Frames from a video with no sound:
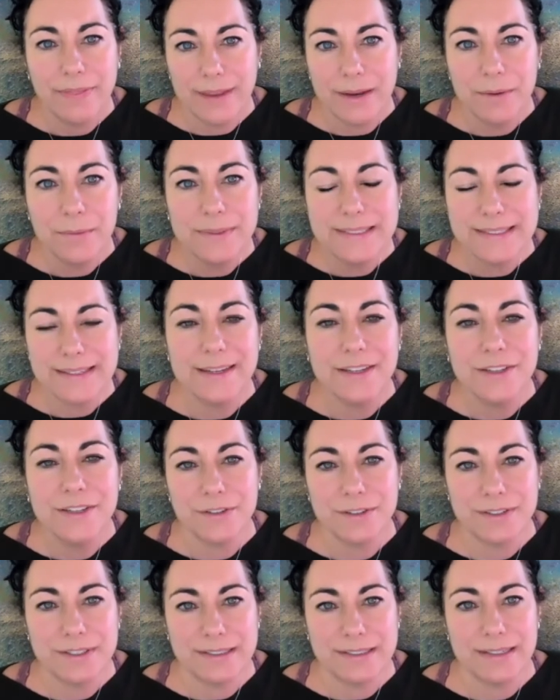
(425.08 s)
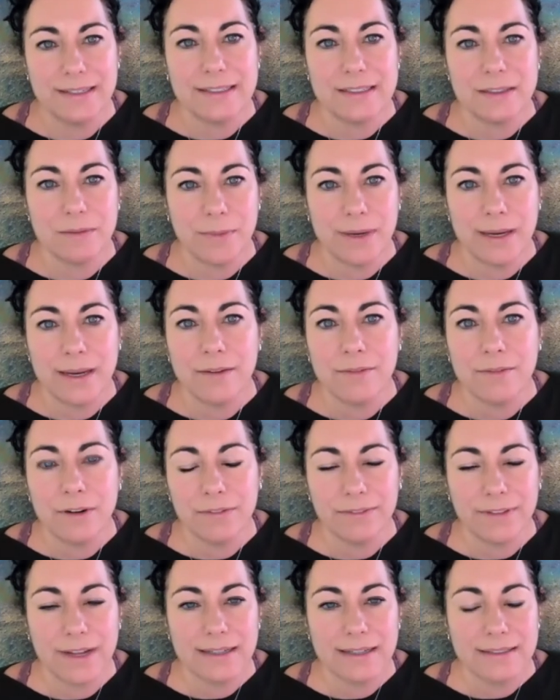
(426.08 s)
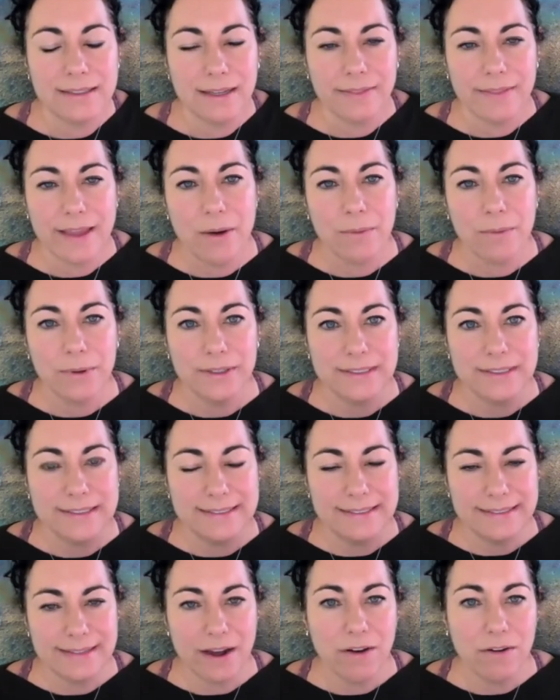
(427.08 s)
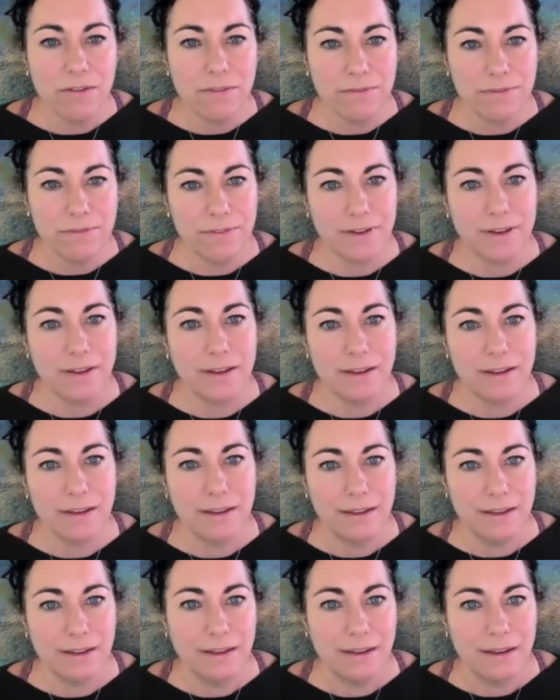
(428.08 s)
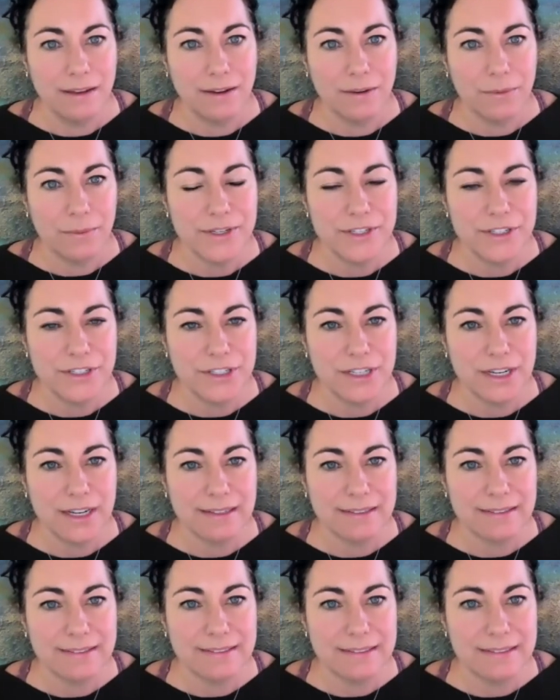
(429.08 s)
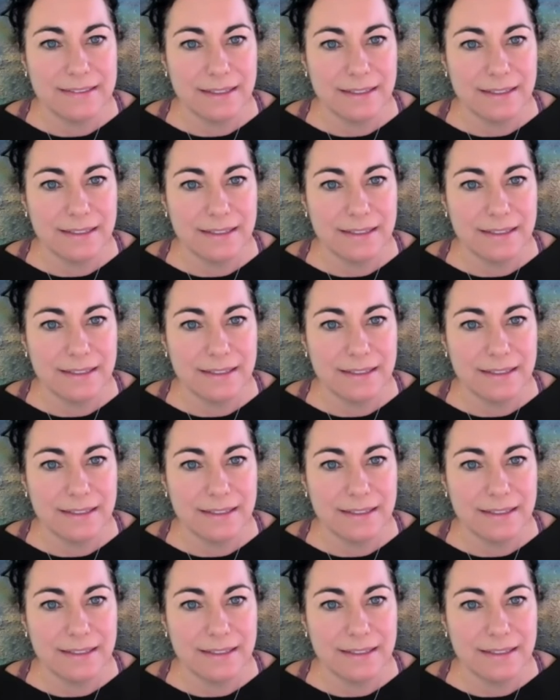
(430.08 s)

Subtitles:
it was interesting to me in reflecting that word self was just,